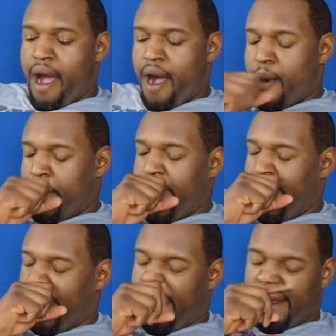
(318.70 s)
Oh
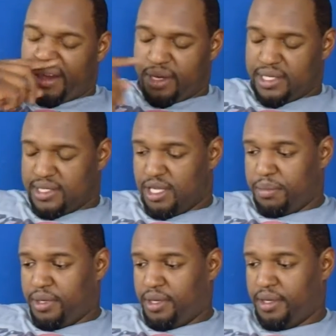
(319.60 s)
man, we get
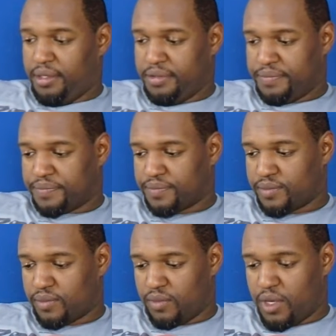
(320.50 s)
sleepy.
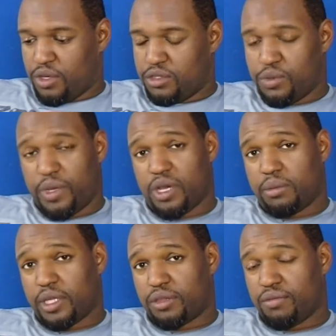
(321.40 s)
I usually wake up
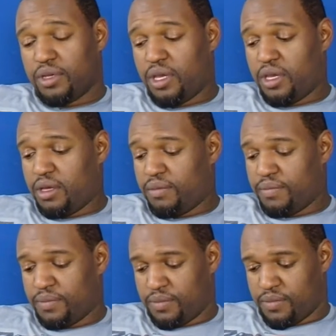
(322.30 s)
like 3 a.m.,
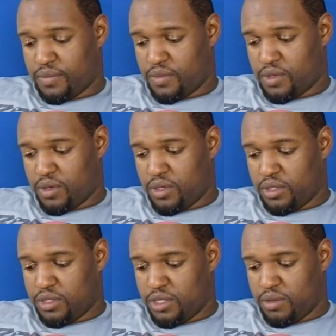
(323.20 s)
go hit
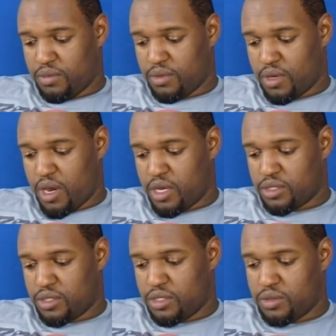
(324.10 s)
the gym. All right,
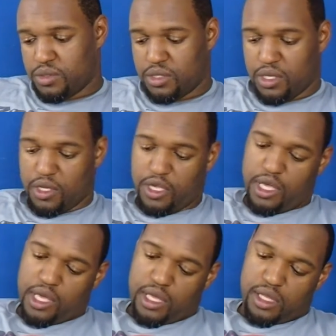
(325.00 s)
so this was,
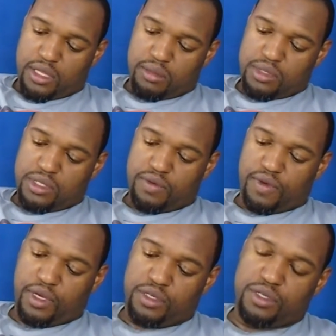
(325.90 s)
let me see if
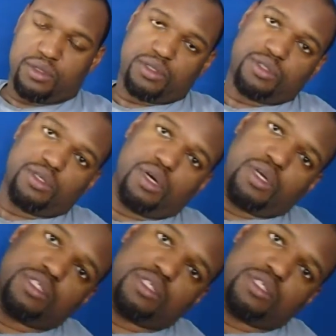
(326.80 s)
I can show this to y'all,